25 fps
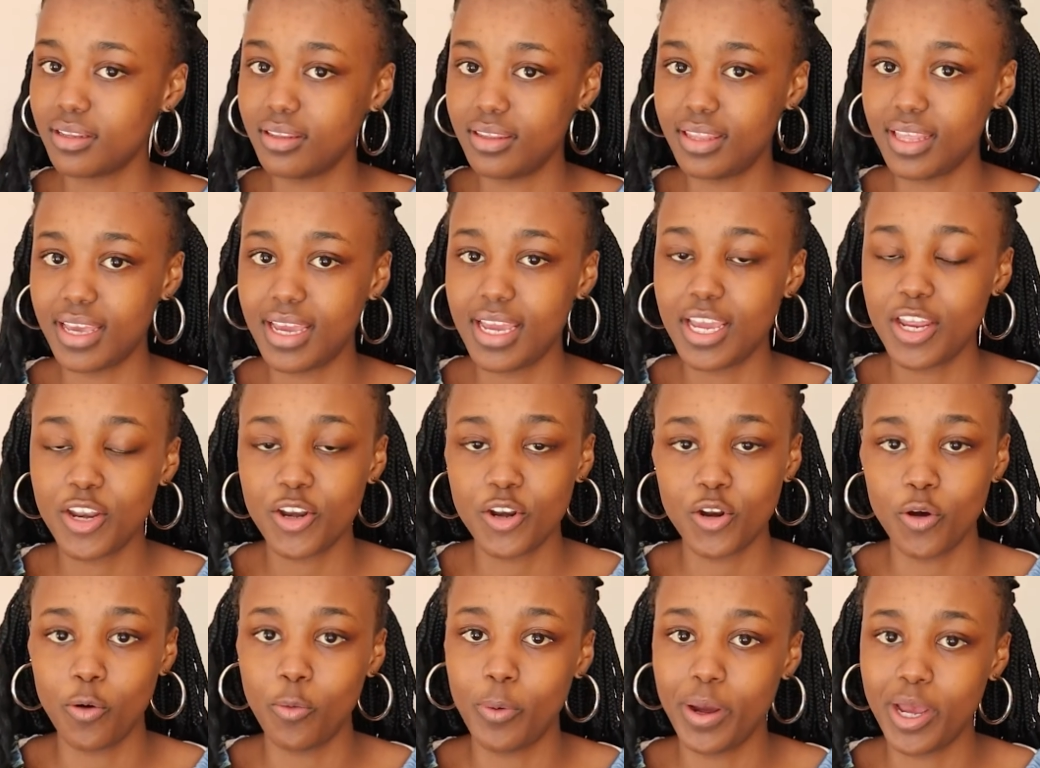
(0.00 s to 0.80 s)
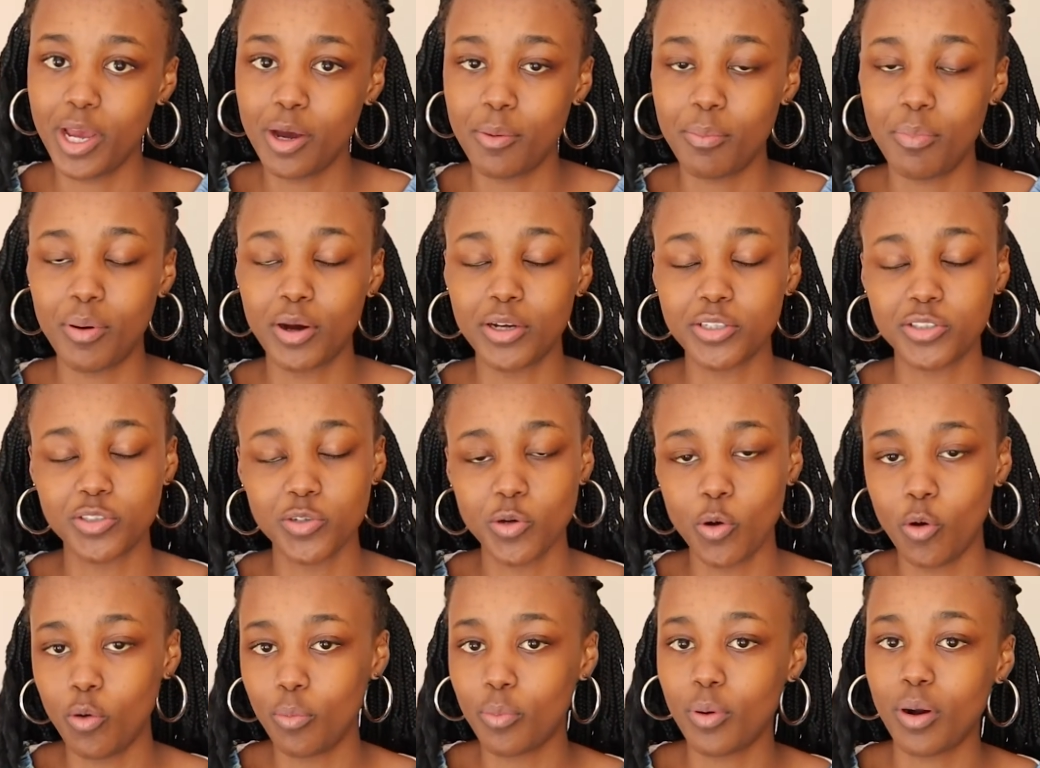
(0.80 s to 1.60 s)
They're in no way a part
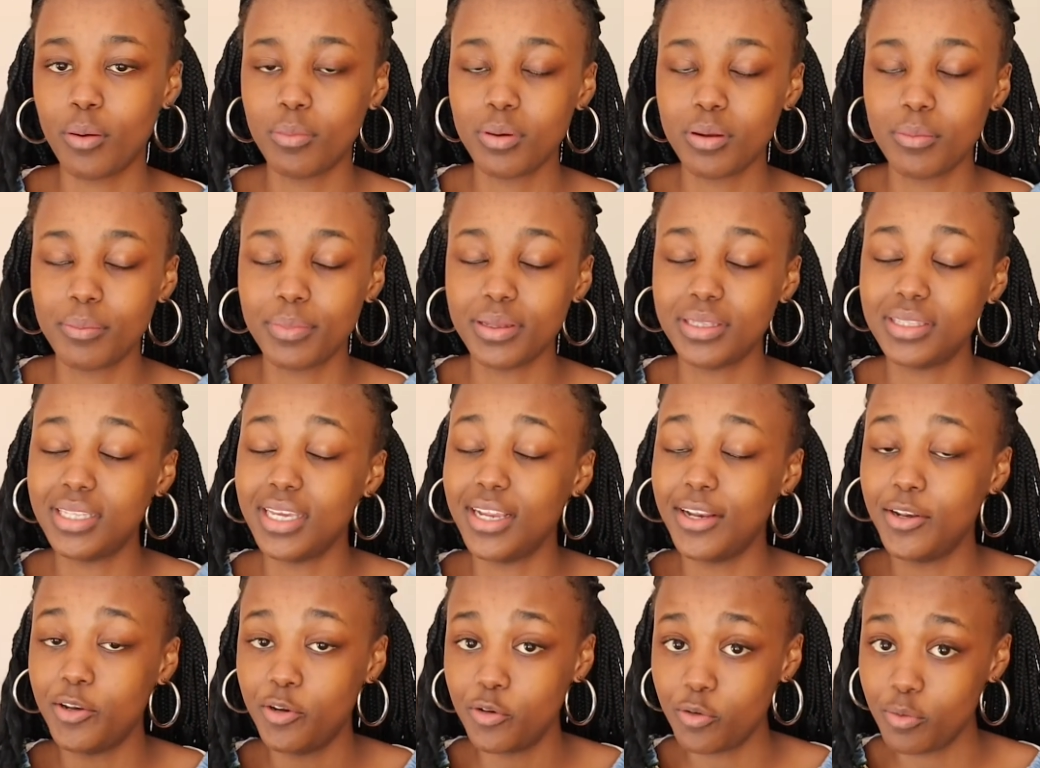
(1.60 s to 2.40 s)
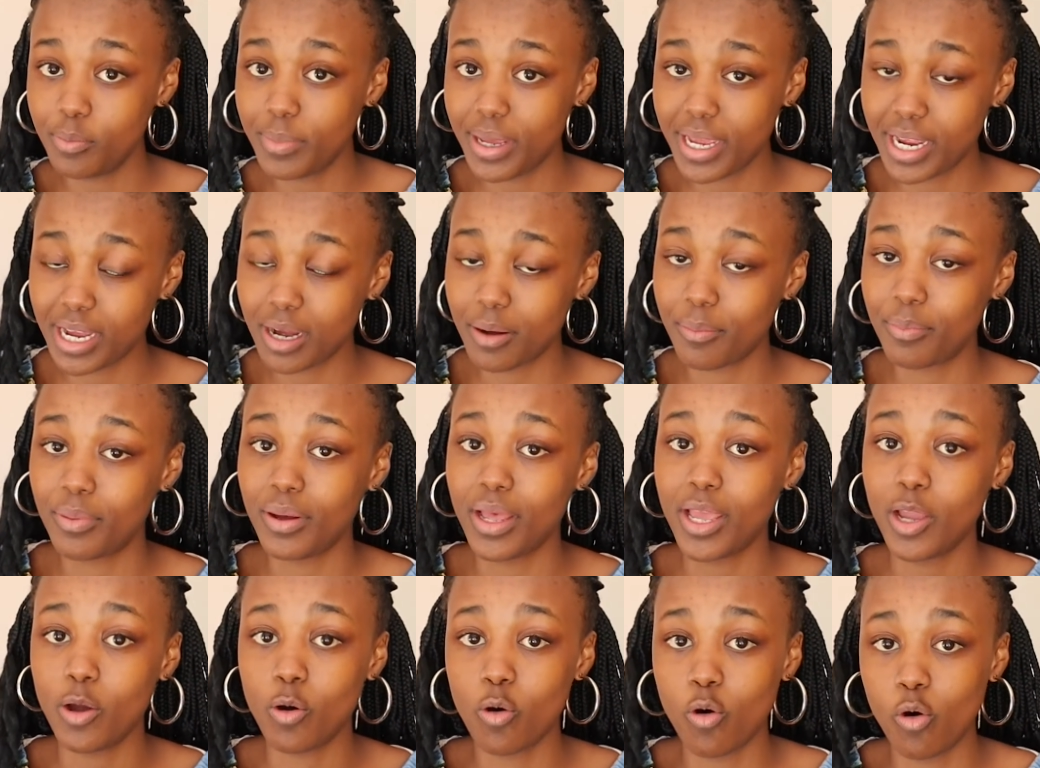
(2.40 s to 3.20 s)
to whole problem, but they do make up
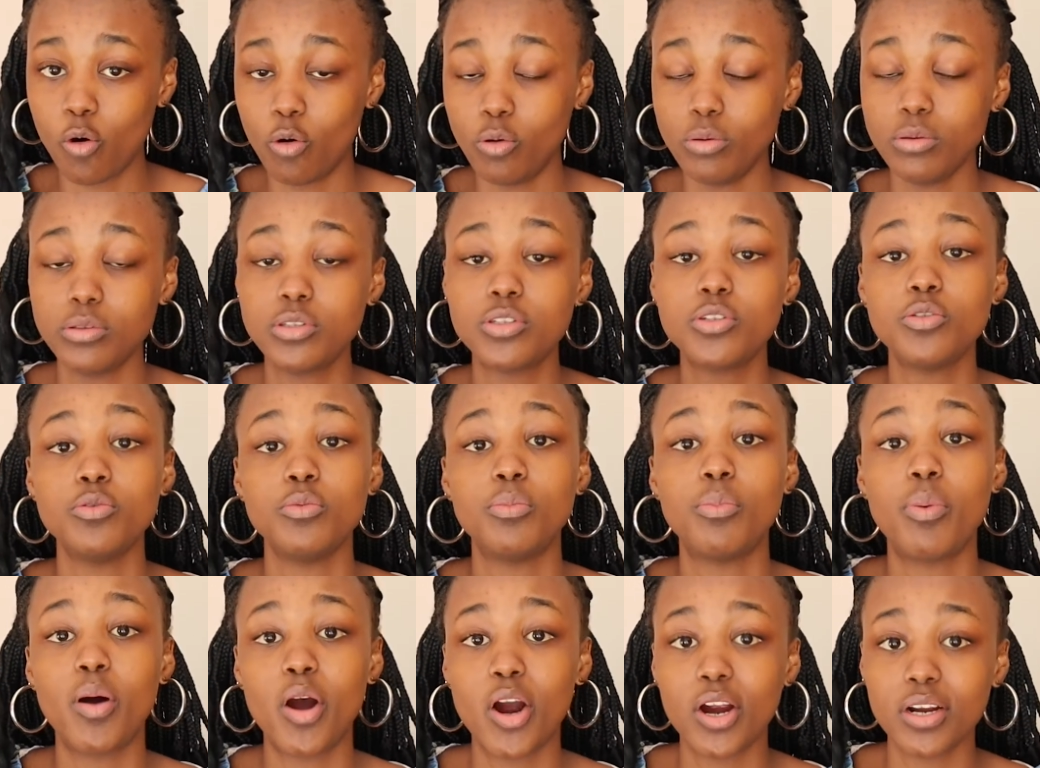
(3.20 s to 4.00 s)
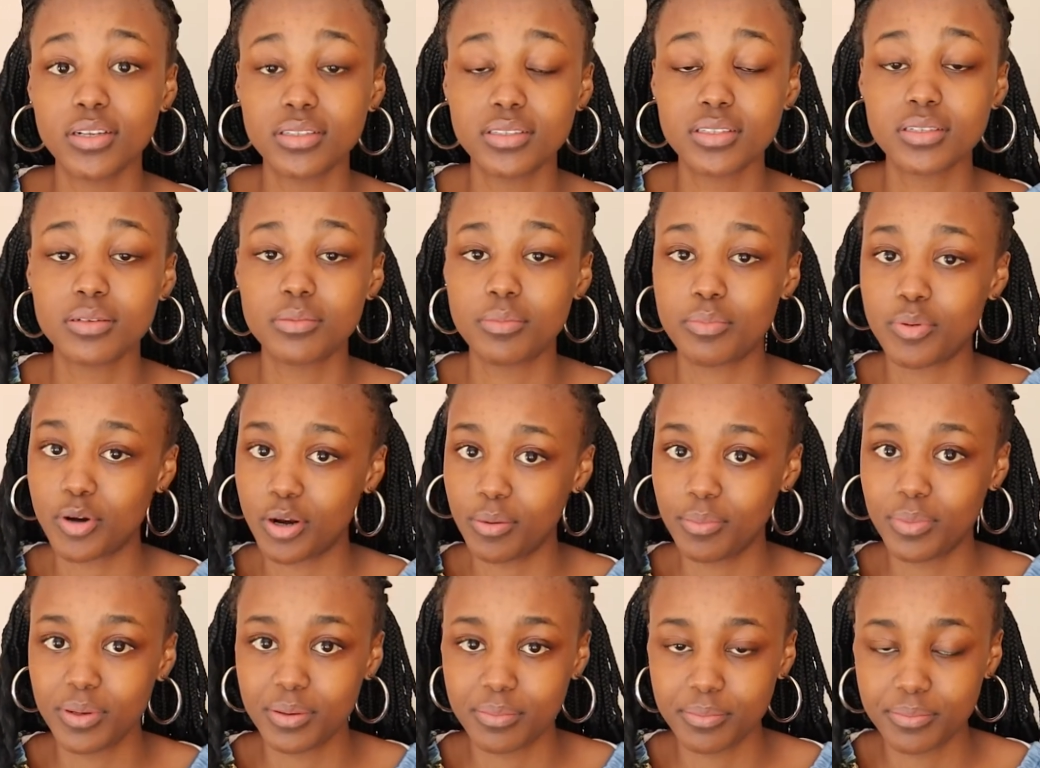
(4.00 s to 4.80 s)
a whole to part
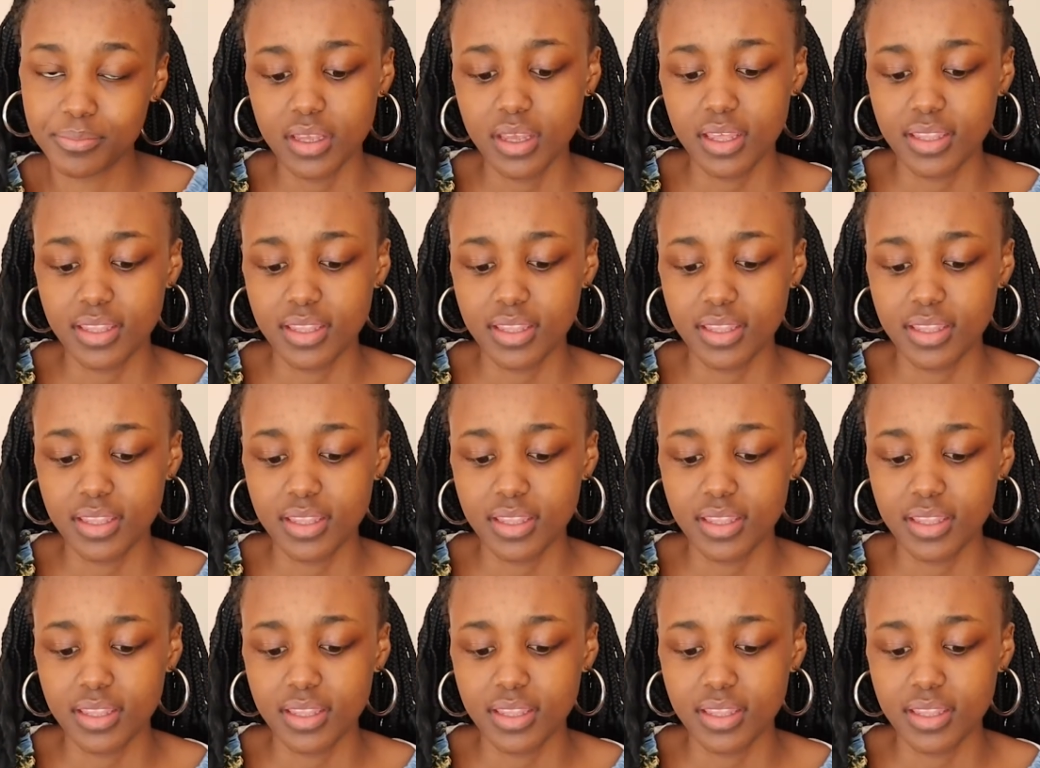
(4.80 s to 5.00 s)
problem.